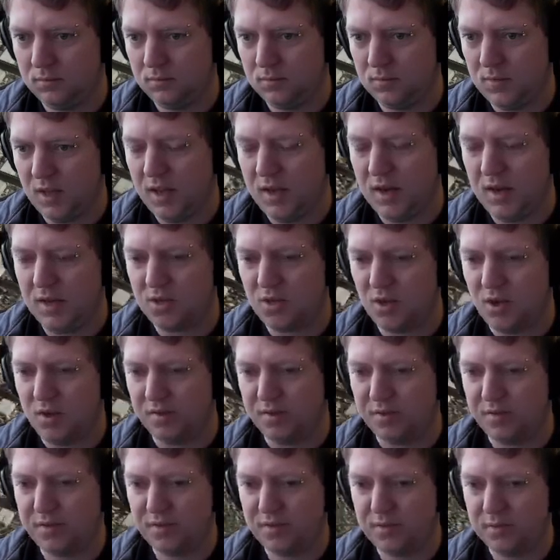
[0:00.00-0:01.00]
And he's off.
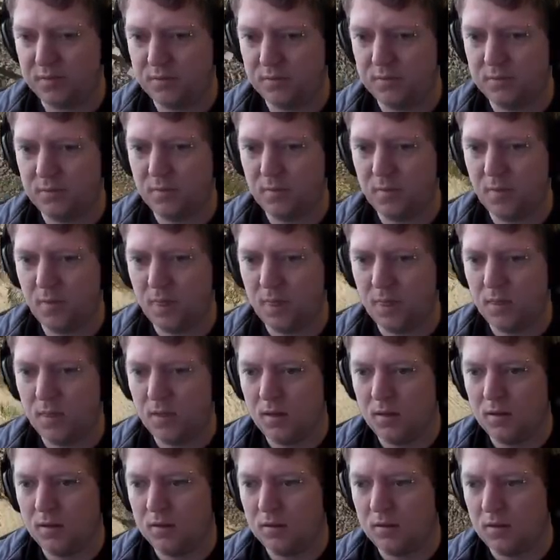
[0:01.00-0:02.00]

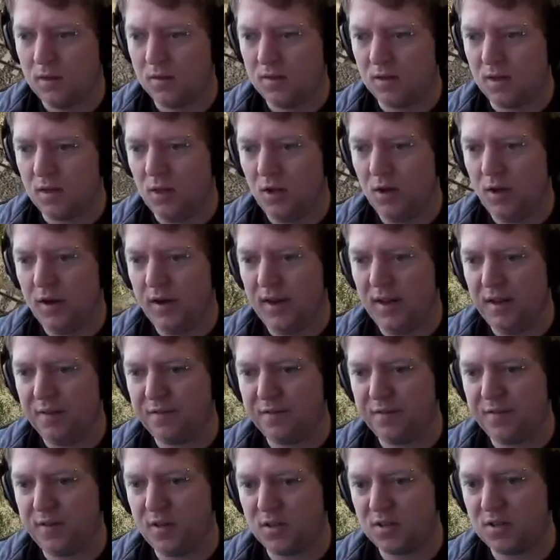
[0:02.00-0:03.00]
Is he long enough
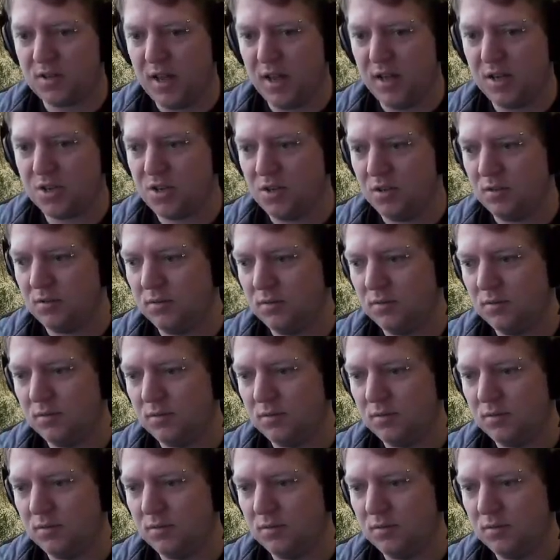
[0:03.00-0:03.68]
for the station?